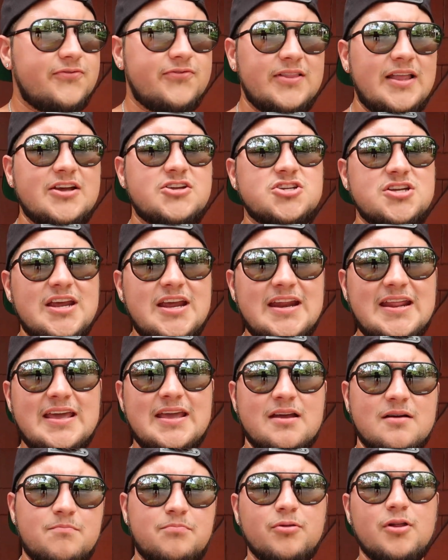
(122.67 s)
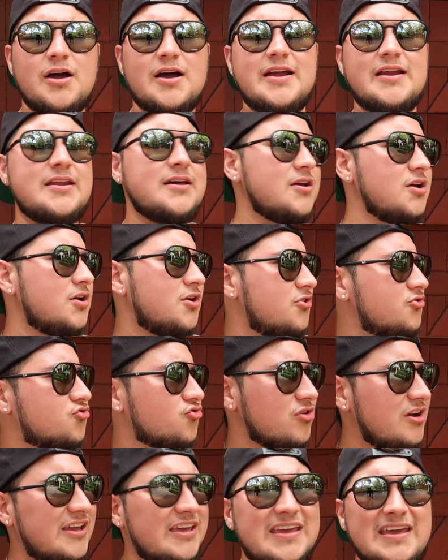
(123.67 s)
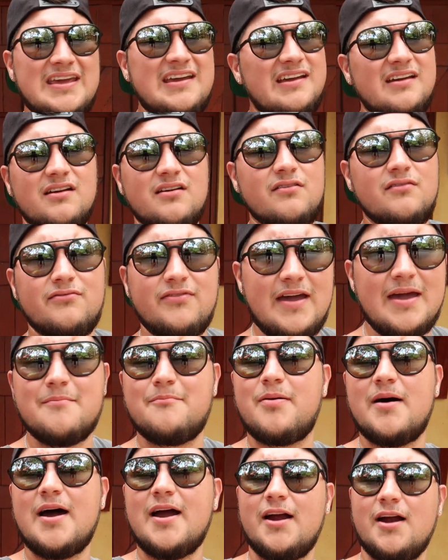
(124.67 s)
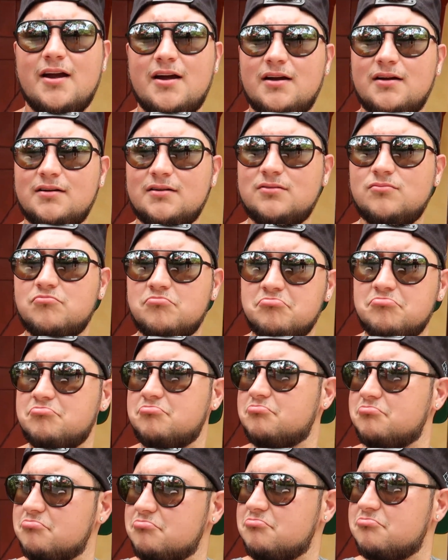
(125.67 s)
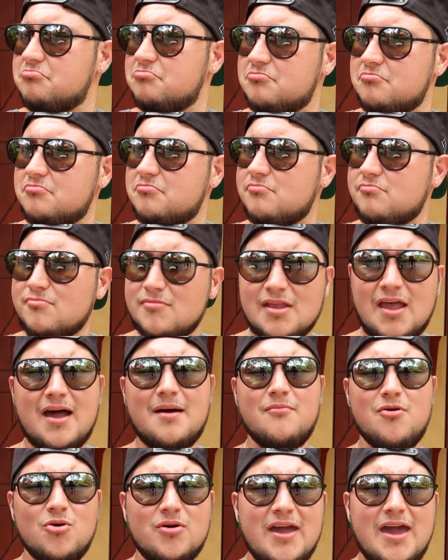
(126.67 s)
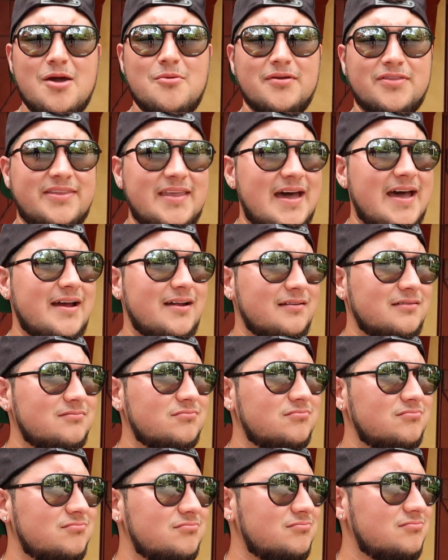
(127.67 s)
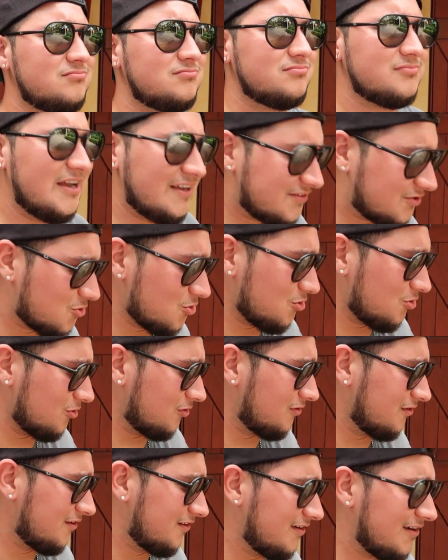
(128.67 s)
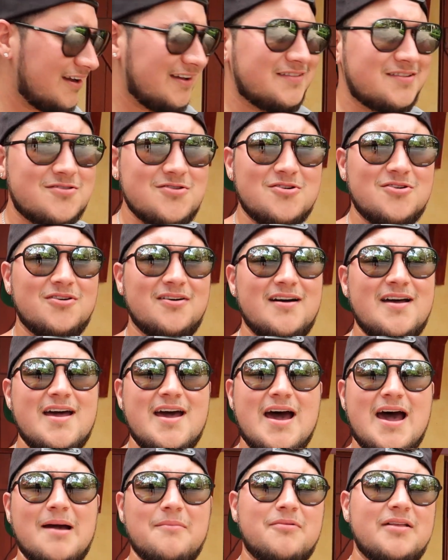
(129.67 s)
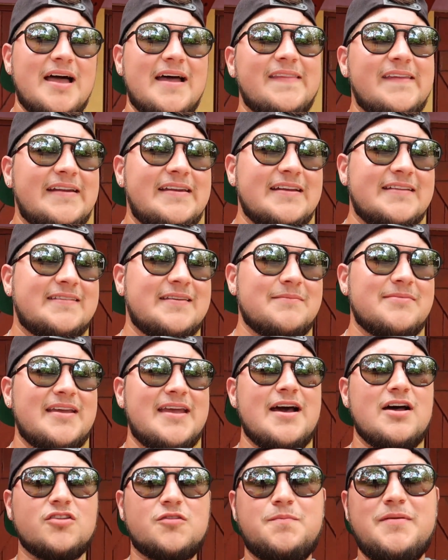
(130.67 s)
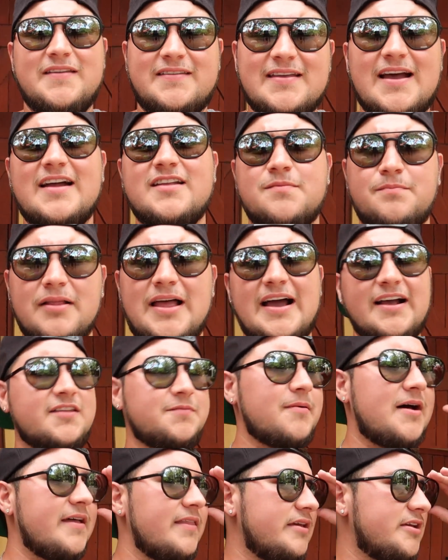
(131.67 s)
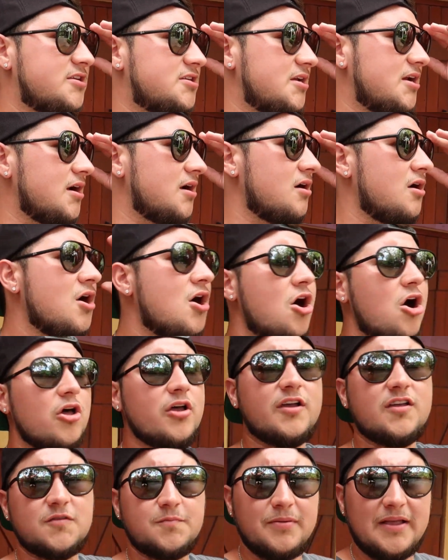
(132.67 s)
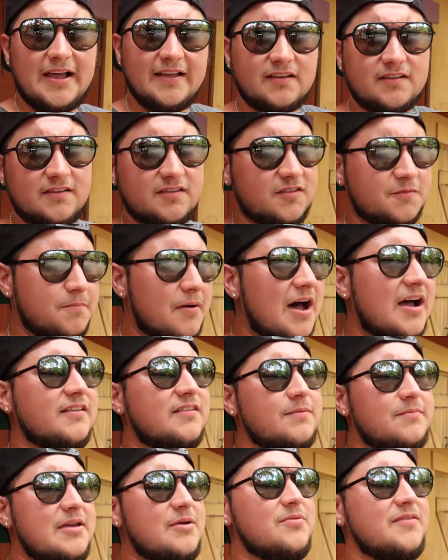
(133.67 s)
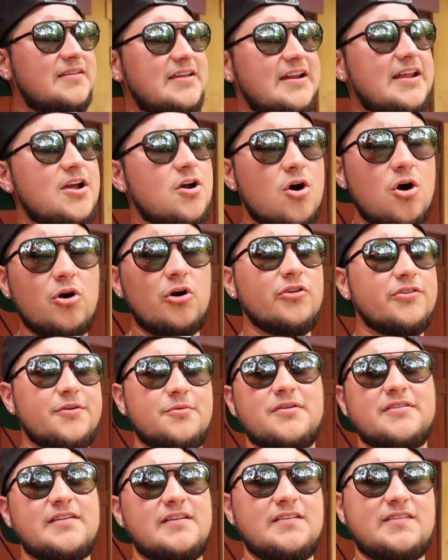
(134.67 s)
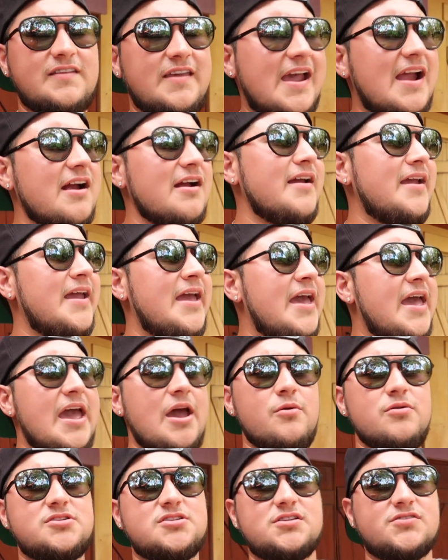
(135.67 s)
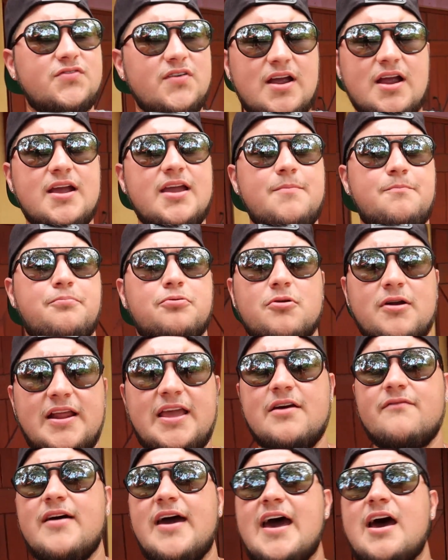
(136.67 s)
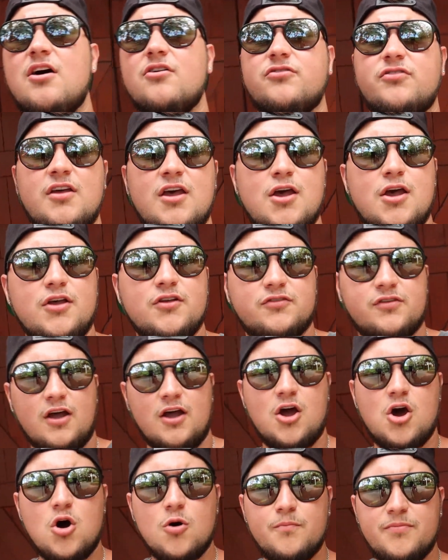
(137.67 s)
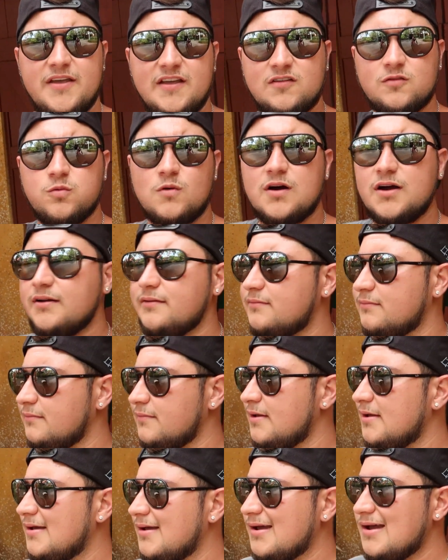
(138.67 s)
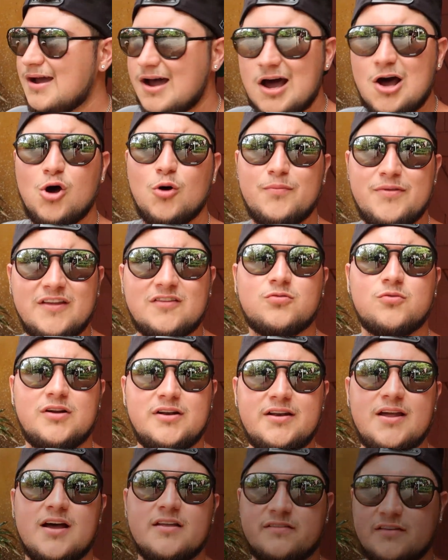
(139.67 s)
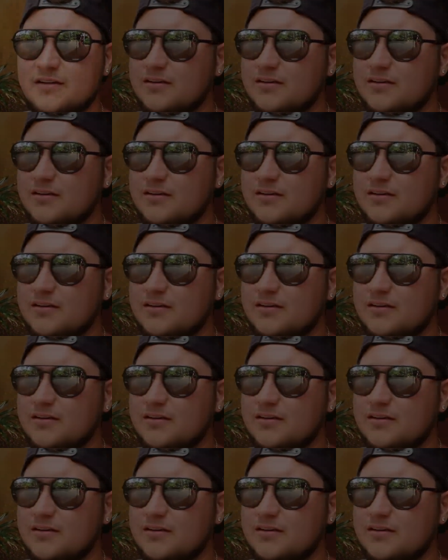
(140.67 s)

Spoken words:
flesh-eating, blood-drinking vampire. I'm okay with that. That's cool. That's cool. I'm glad they did something else besides Black Spot this year, only because Black Spot to me was getting old. It wasn't scary. It was just very pretty of a house. So I hope this one does